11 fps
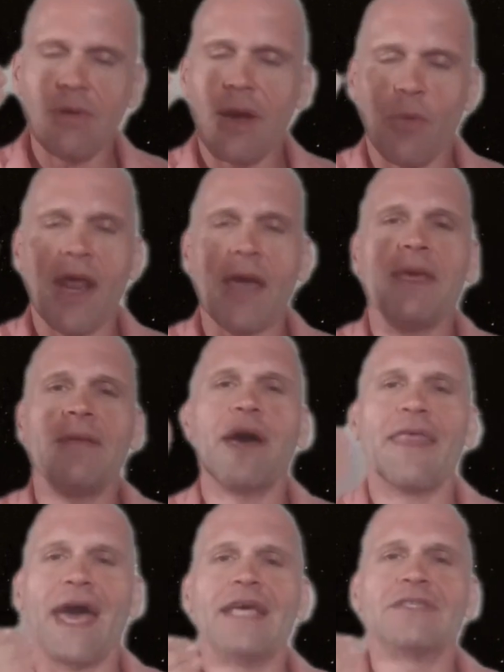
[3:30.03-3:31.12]
What I mean by
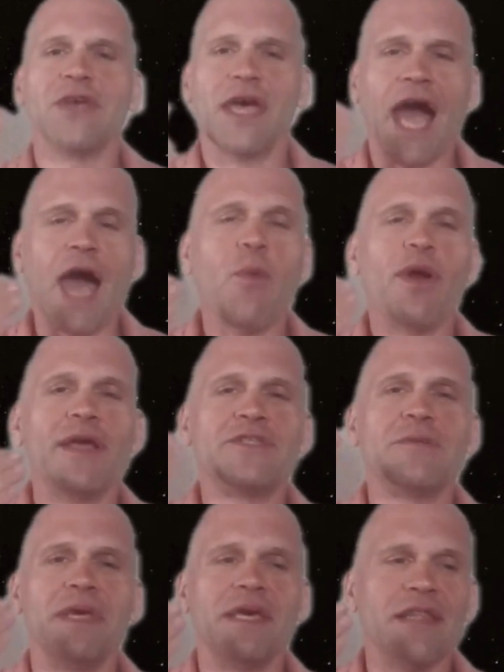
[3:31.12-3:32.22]
that is like, I want it
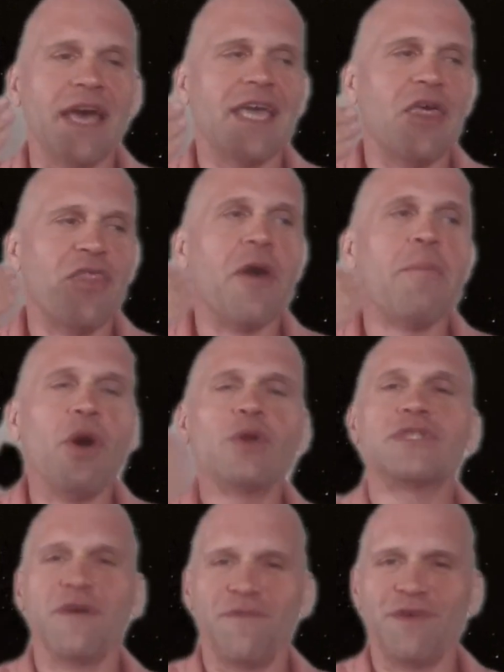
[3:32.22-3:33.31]
to be like the
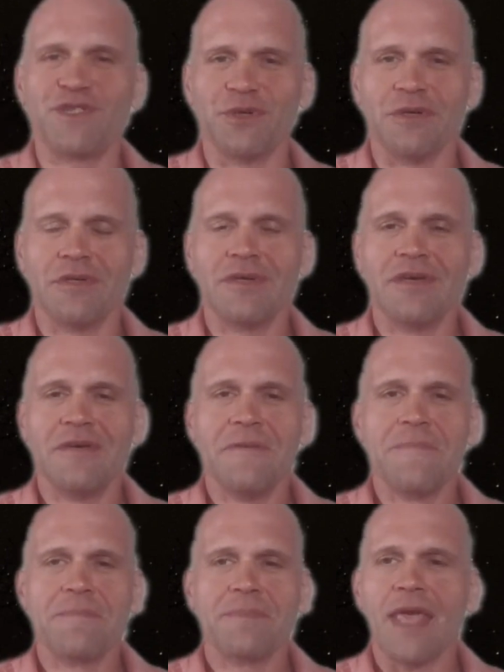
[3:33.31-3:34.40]
most official
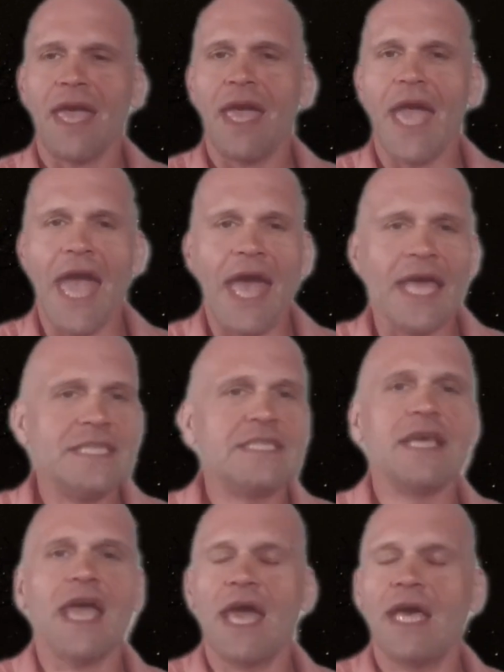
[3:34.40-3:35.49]
and
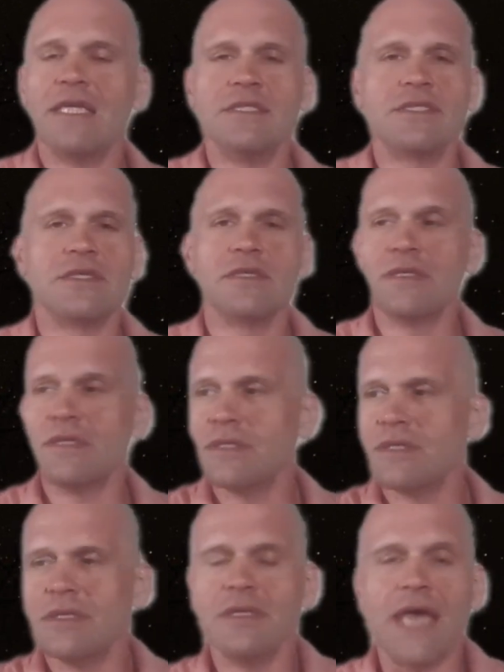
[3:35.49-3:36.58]
as
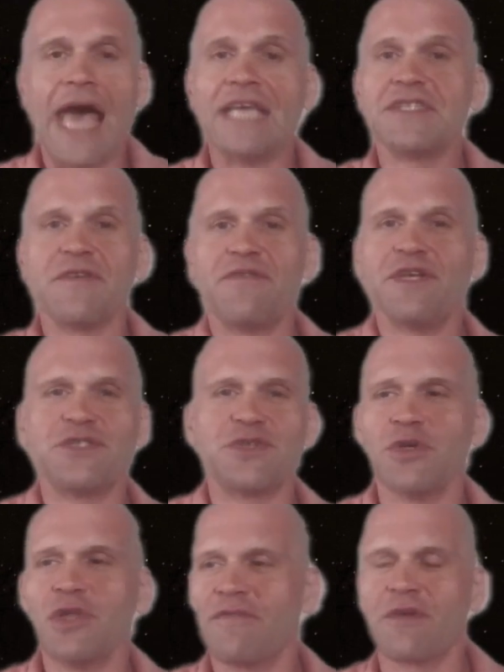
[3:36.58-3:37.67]

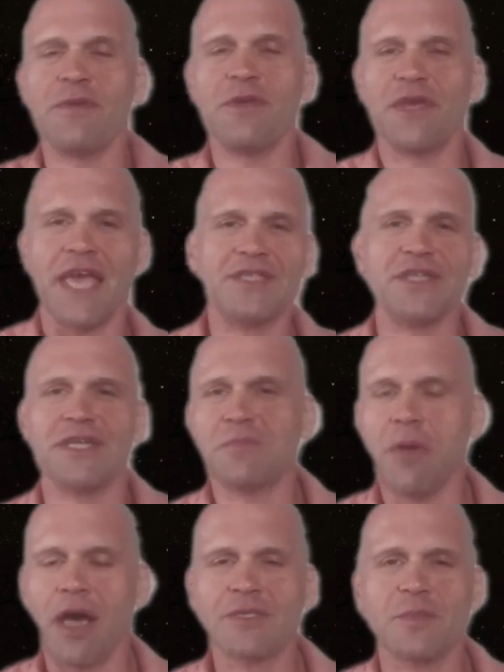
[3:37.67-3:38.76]
official of communication as
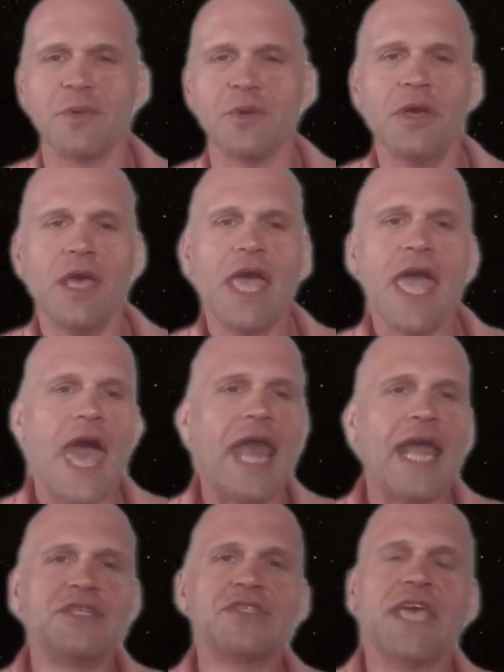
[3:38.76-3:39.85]
possible. And
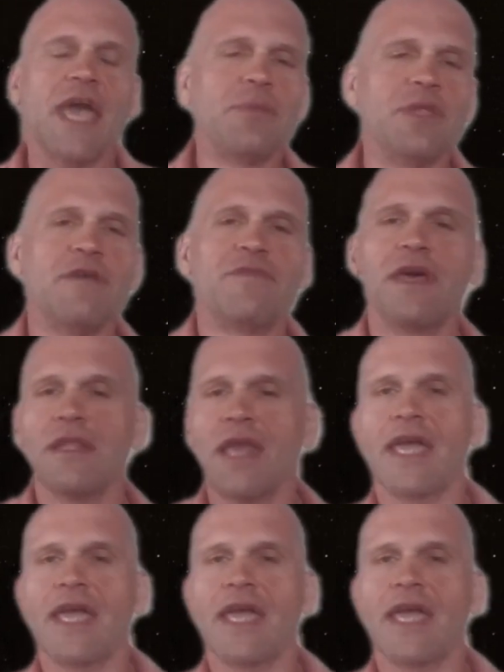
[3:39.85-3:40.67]
I just can't believe that.